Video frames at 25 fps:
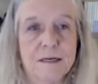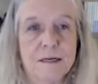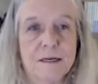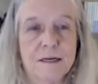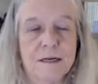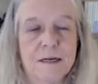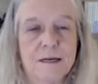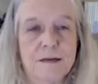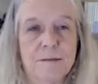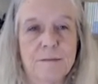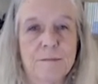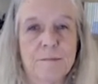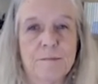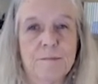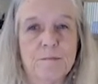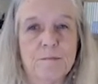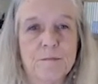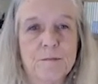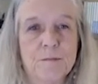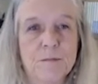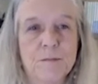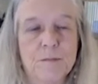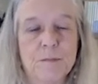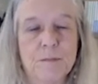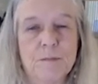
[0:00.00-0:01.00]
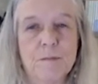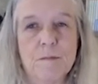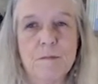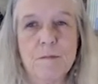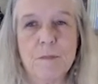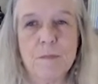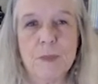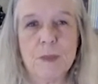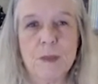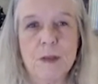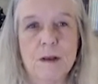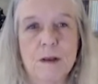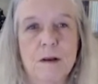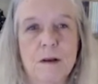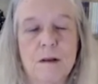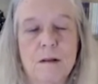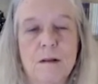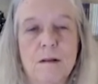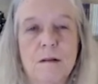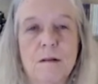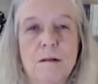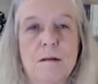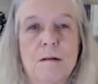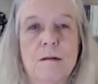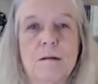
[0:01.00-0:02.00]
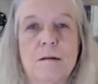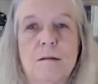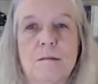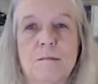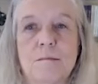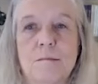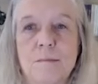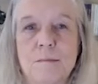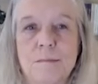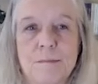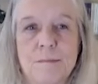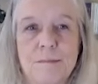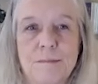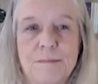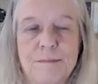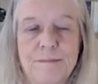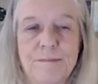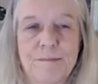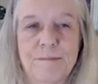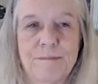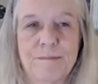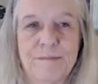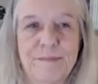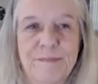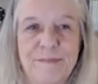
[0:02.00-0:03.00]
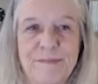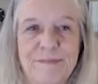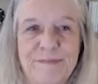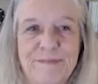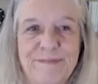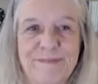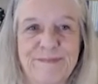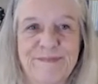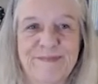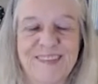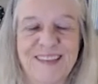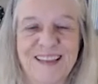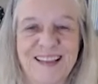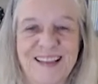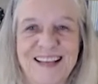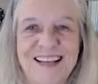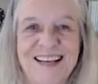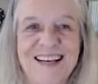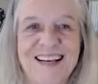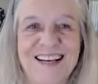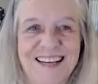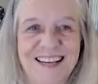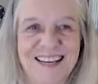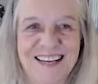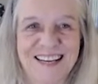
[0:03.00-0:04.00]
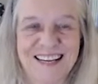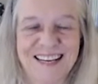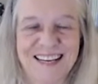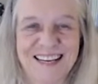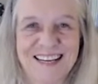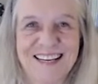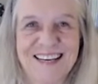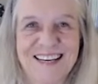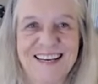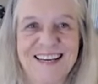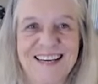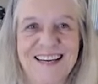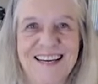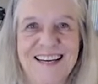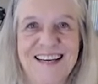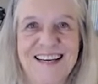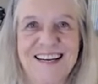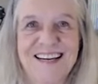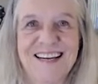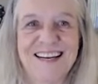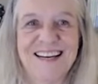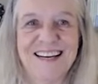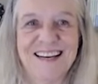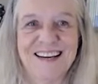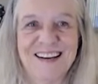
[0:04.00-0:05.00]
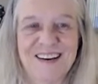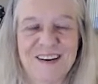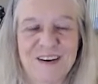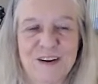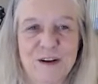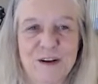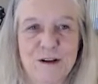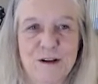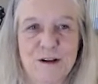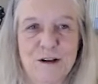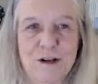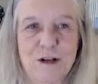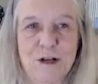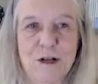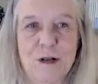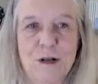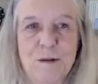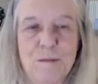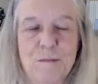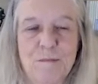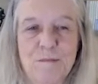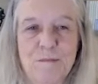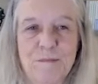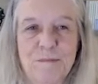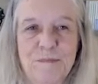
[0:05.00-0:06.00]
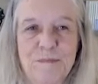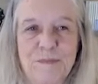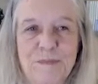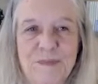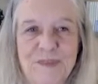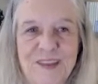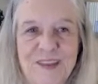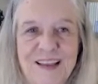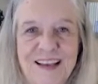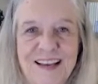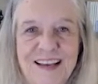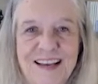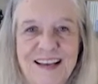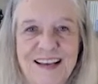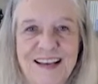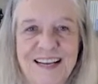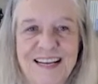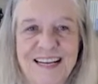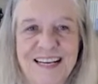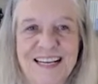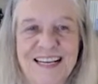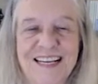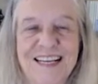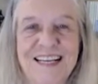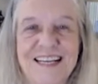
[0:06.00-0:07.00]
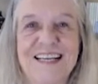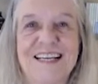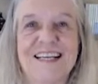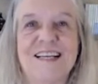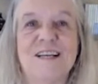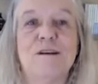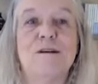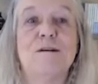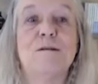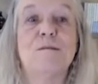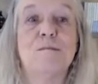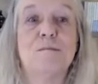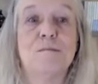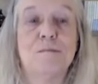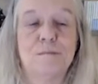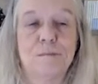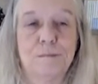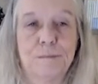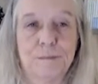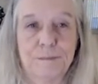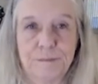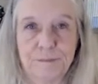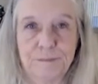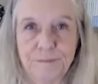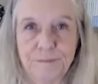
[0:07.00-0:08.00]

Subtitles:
[no speech]